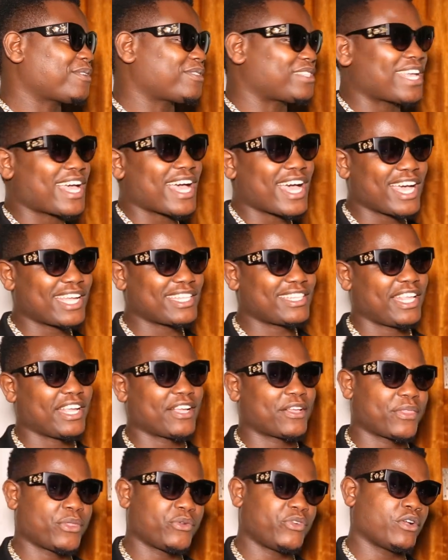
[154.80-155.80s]
because I had
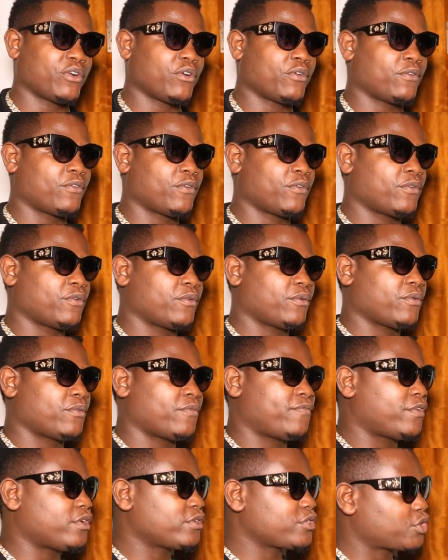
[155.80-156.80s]
like three or
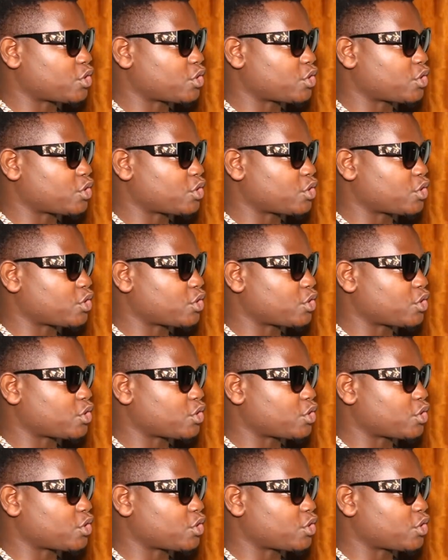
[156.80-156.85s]
four